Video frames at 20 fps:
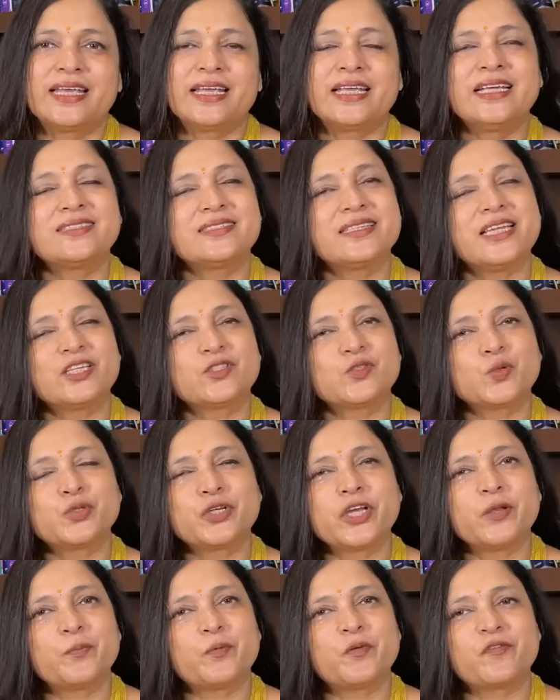He is an
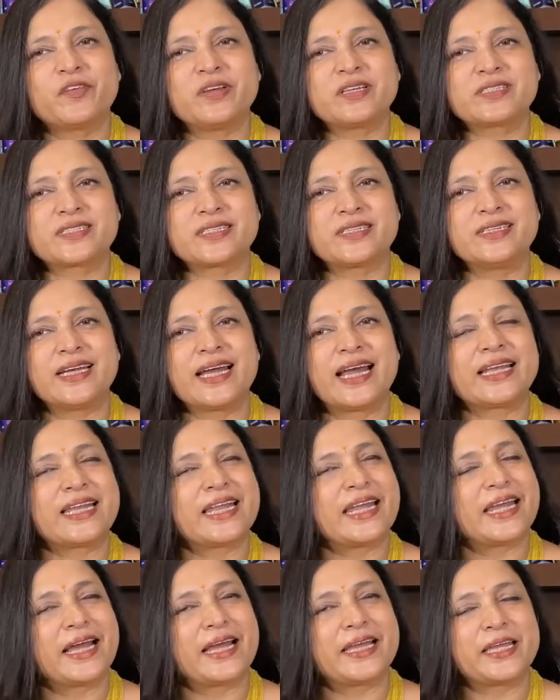associate professor
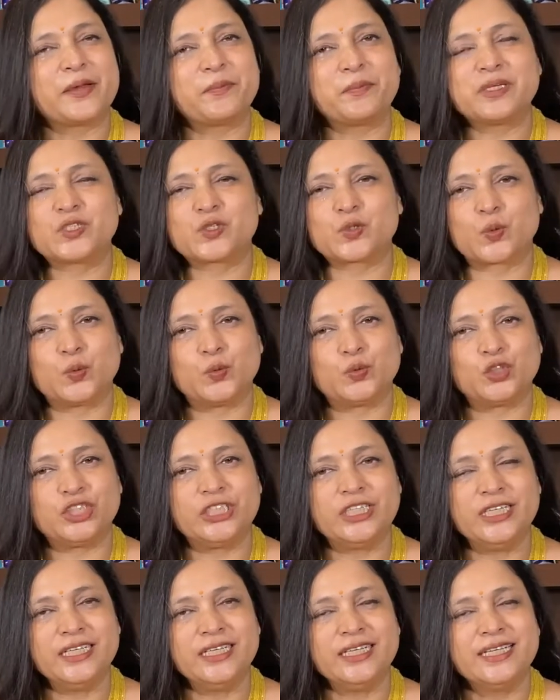at AIMS
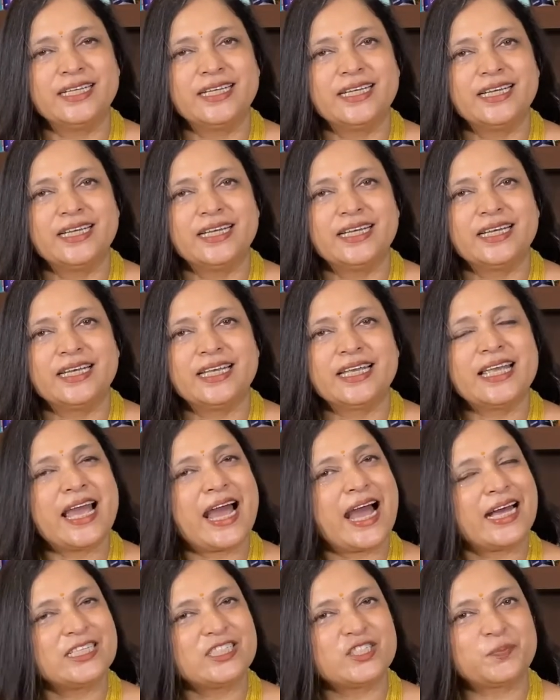Kochi. He
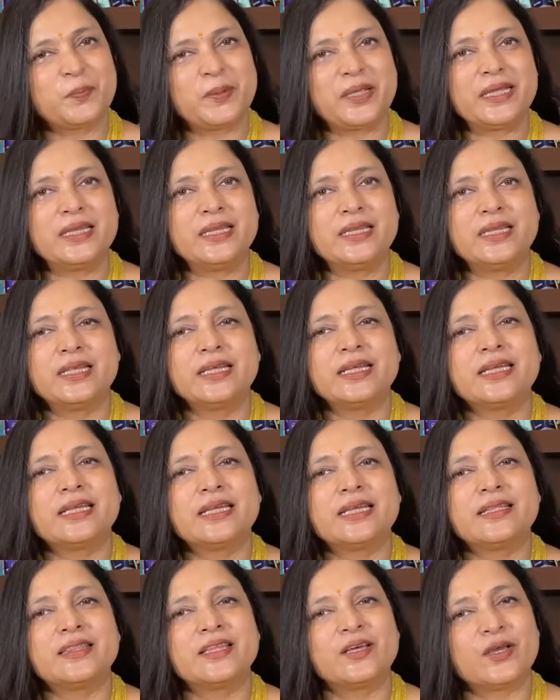has
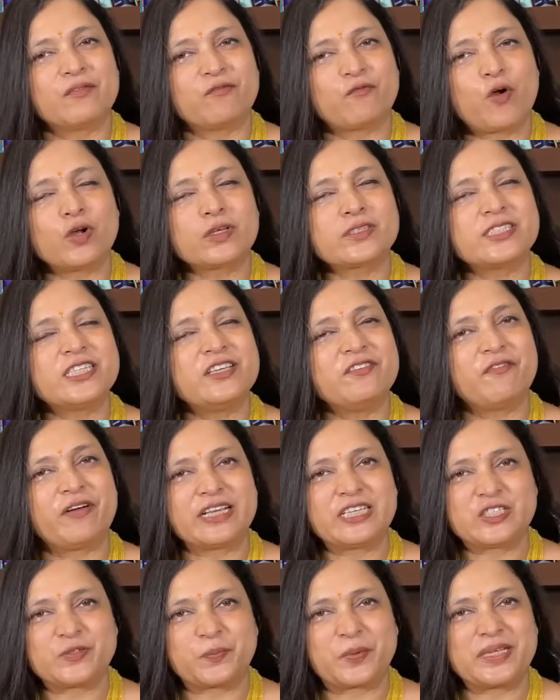been the Fessy
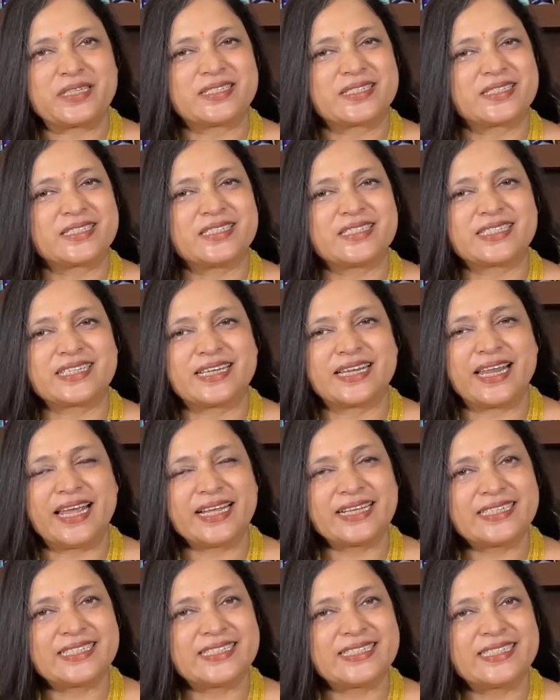Vice President
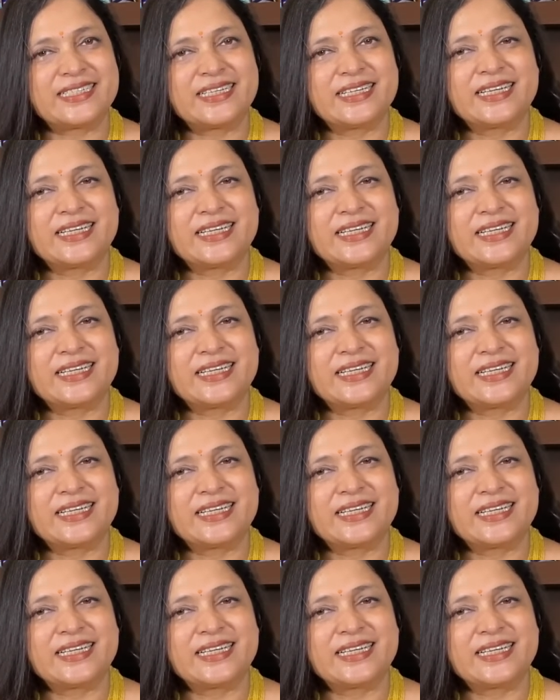elect.